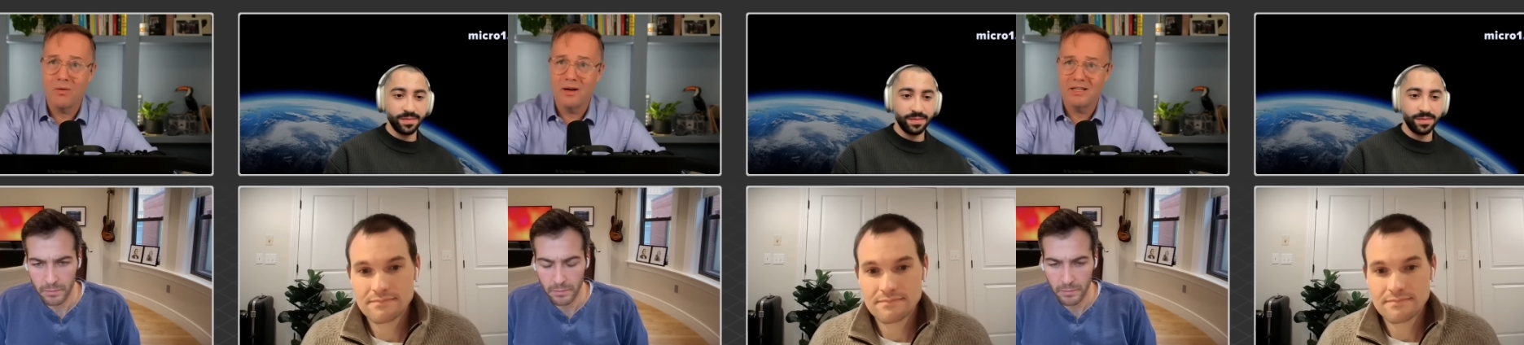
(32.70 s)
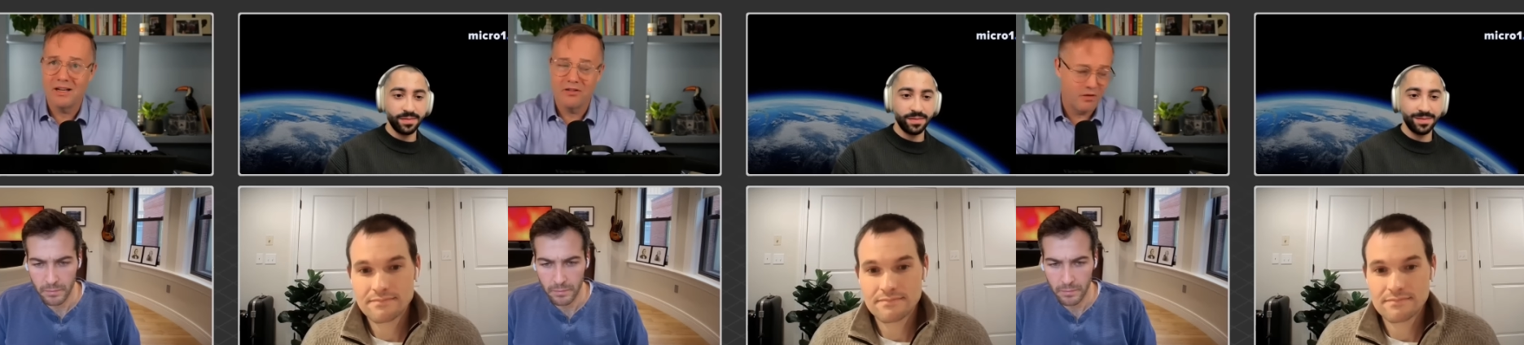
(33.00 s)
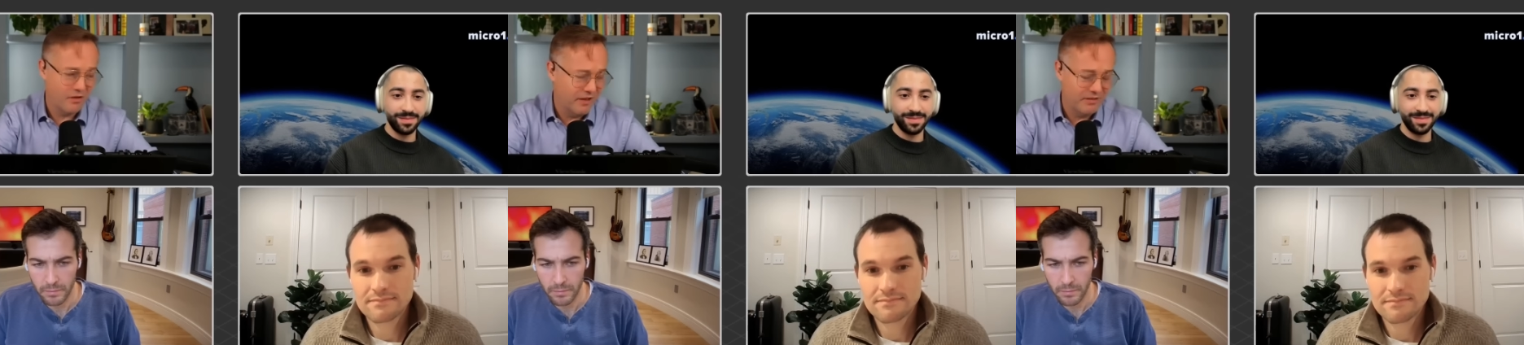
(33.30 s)
Speaker 1: One does
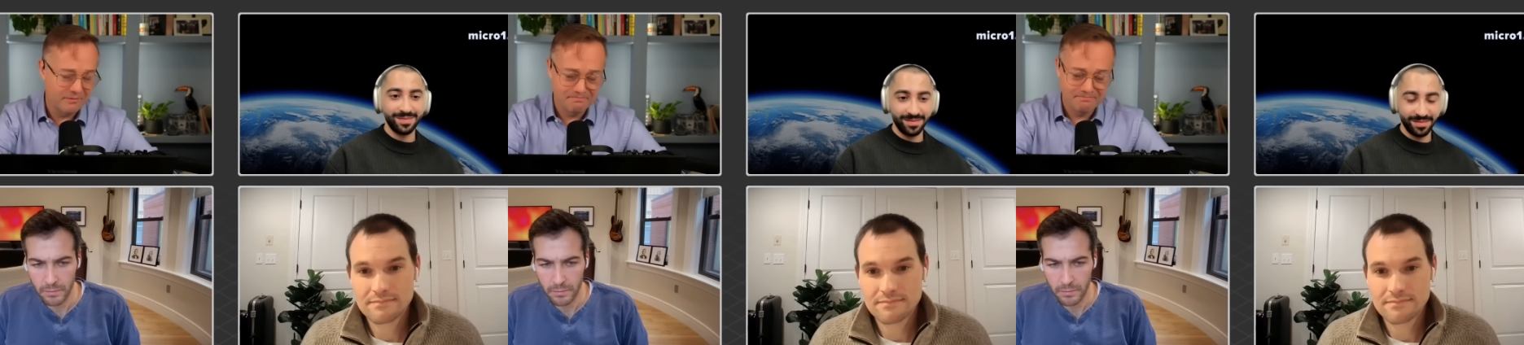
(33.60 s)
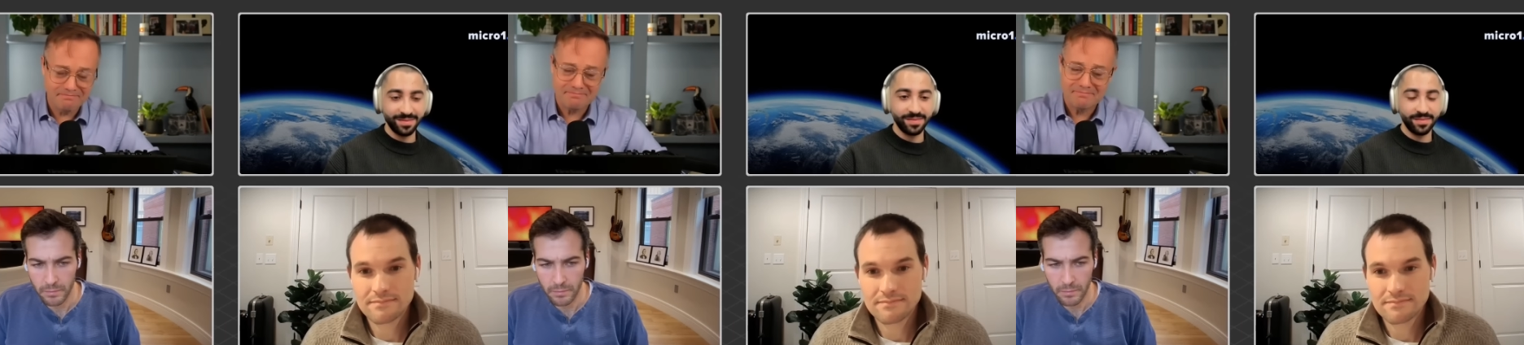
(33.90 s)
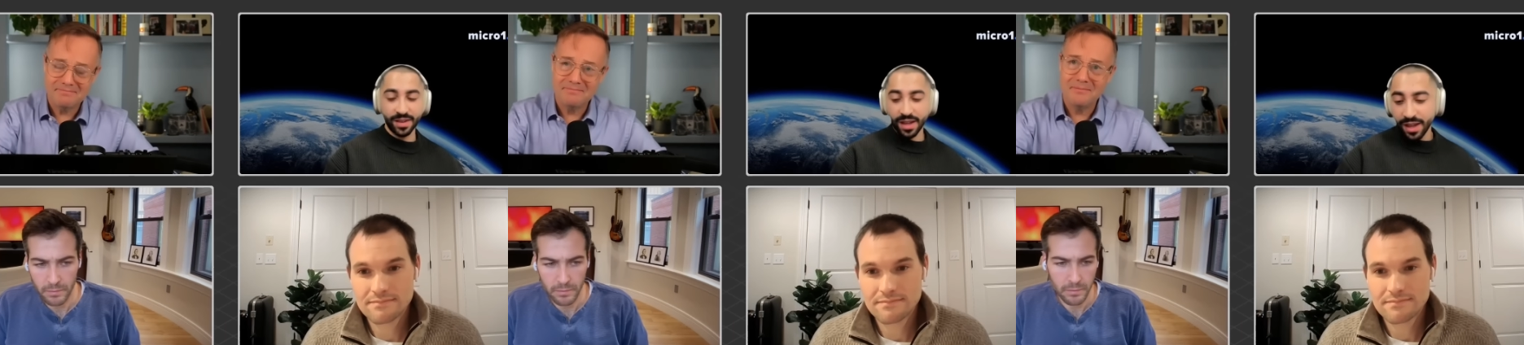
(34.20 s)
for a living.
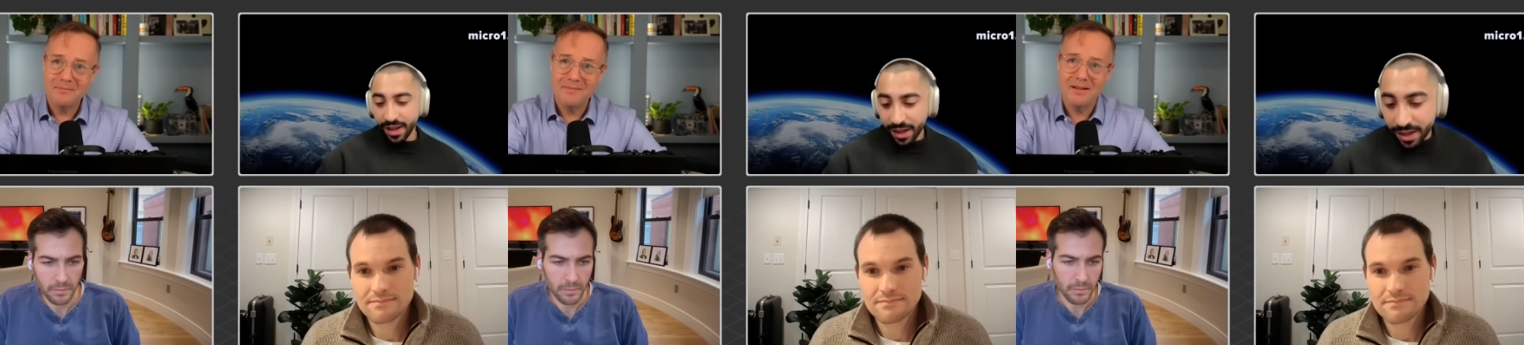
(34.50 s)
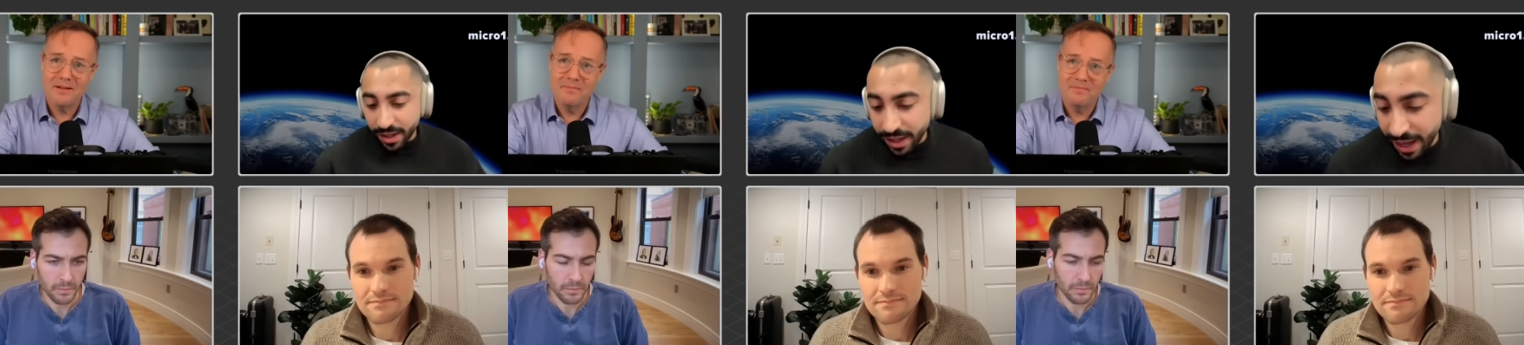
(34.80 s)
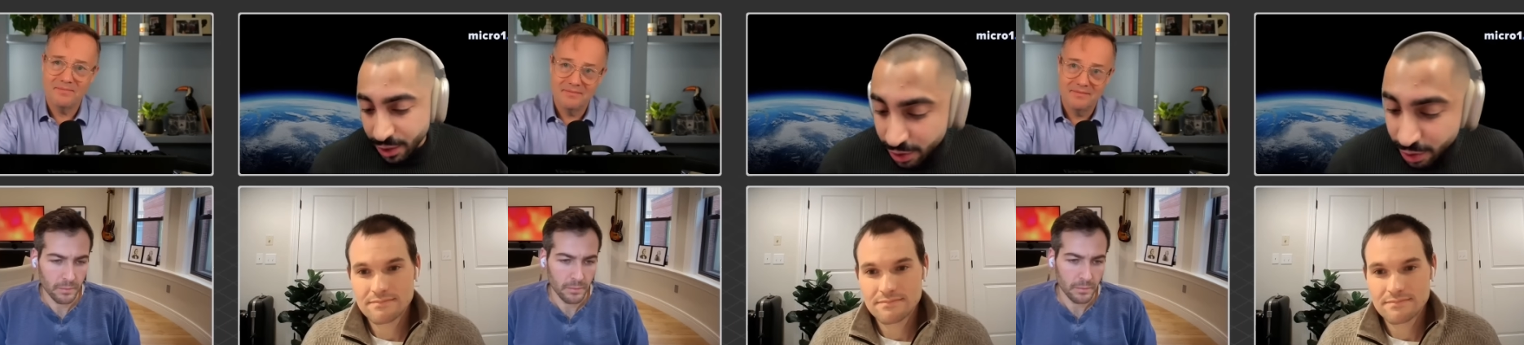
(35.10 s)

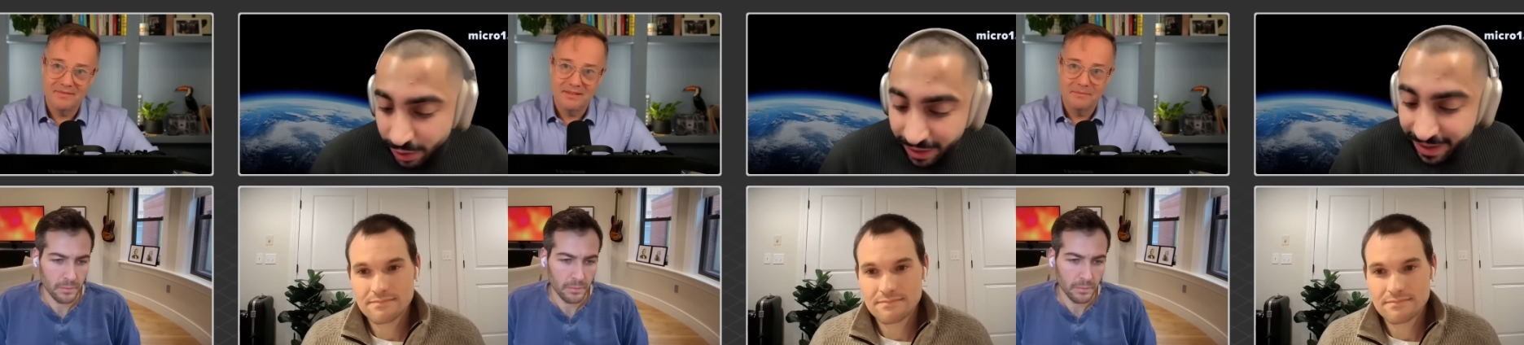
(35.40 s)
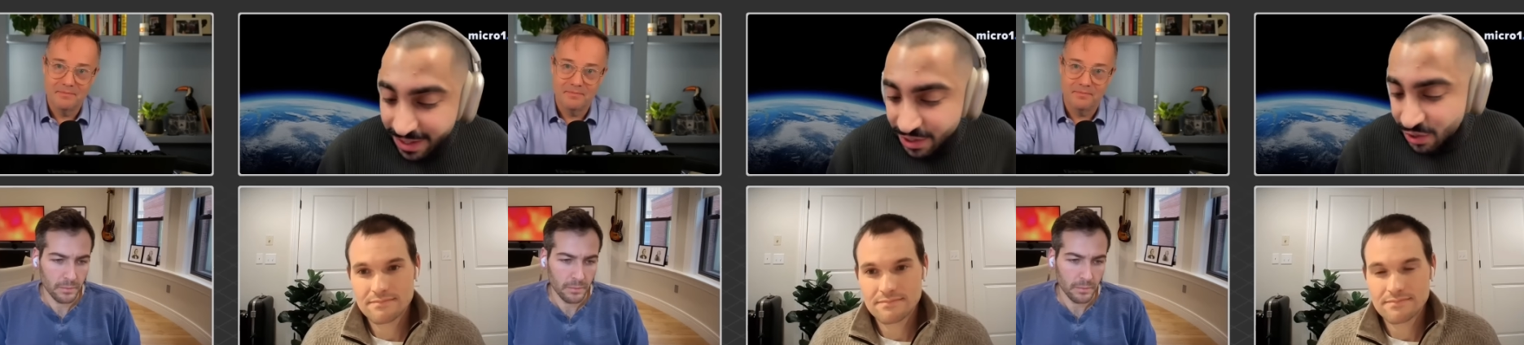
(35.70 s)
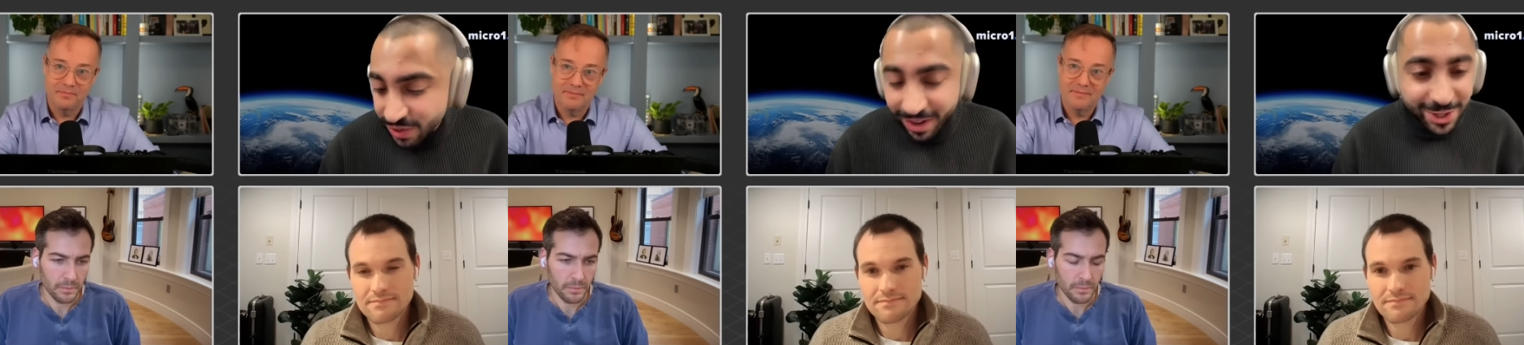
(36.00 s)
Speaker 2: Yeah, so so there
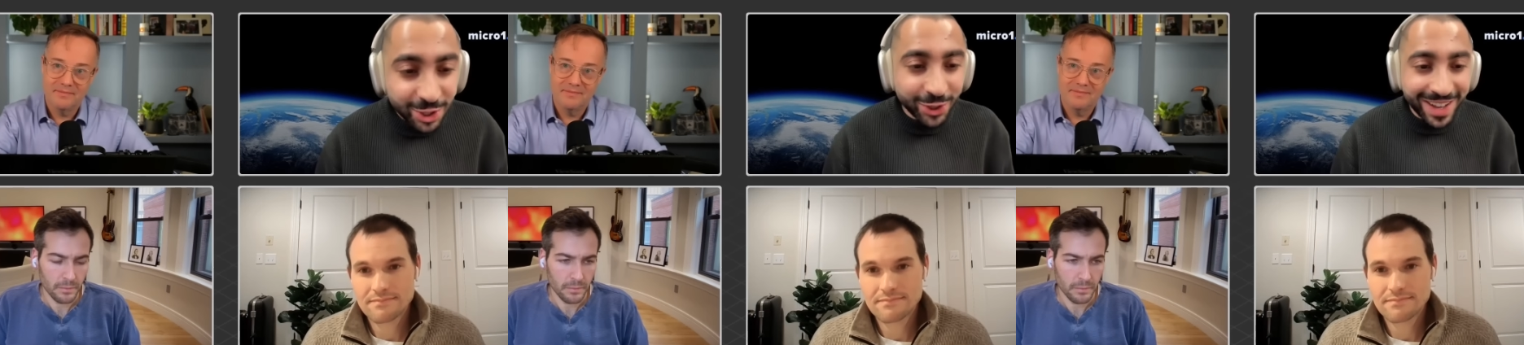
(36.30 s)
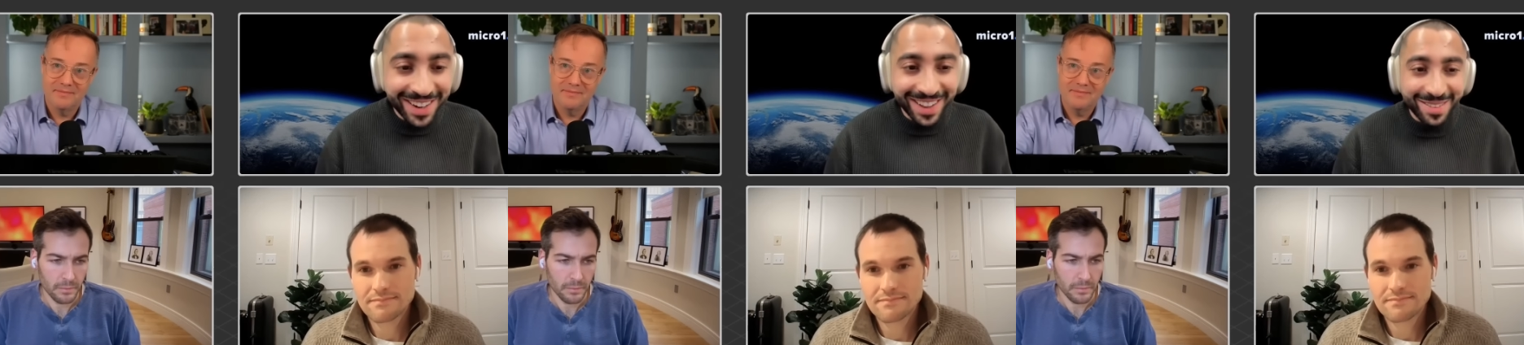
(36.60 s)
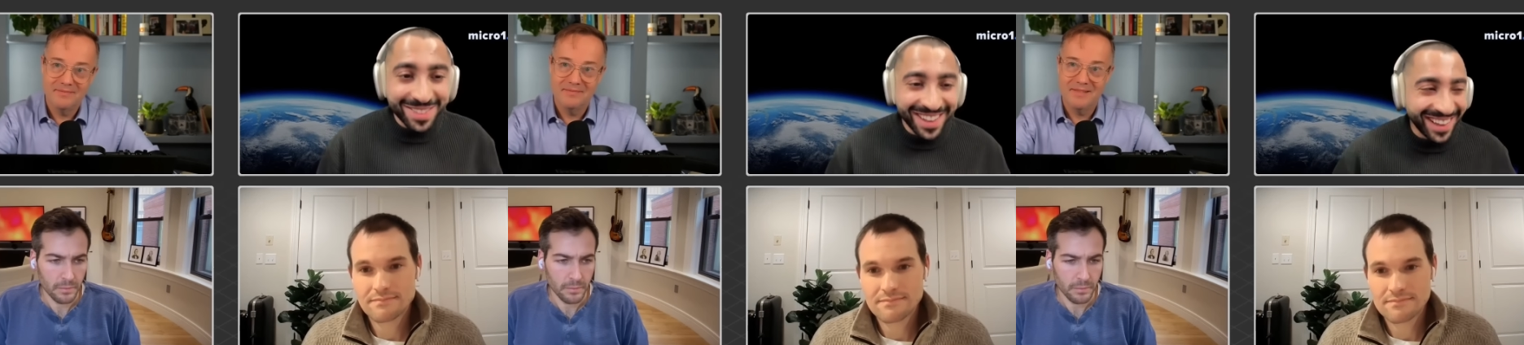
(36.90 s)
is there is no data
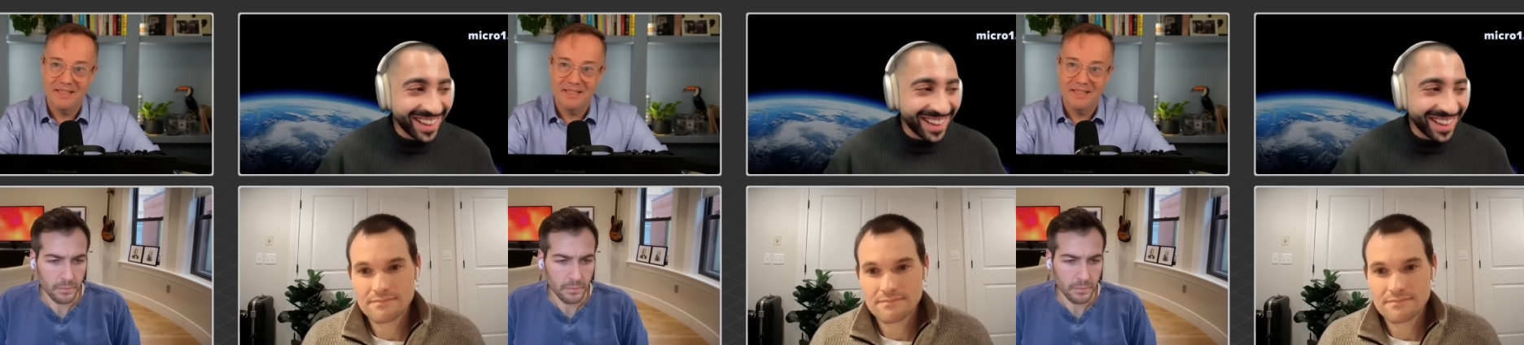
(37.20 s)
left.